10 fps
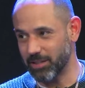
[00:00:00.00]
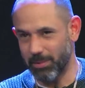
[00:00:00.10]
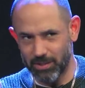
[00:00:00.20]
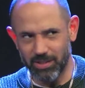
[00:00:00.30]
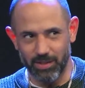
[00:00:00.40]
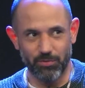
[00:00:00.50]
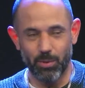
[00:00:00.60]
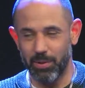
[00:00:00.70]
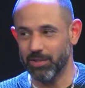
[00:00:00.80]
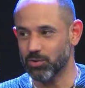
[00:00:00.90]
is particularly if you
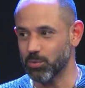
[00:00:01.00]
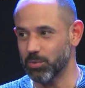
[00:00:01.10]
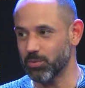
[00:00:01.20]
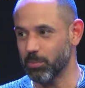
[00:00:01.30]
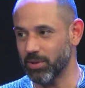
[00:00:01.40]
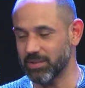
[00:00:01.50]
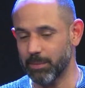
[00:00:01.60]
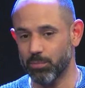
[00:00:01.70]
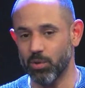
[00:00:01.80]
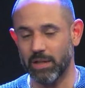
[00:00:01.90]
apply to, to a place
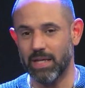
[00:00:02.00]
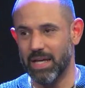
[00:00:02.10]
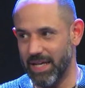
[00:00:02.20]
like Portland,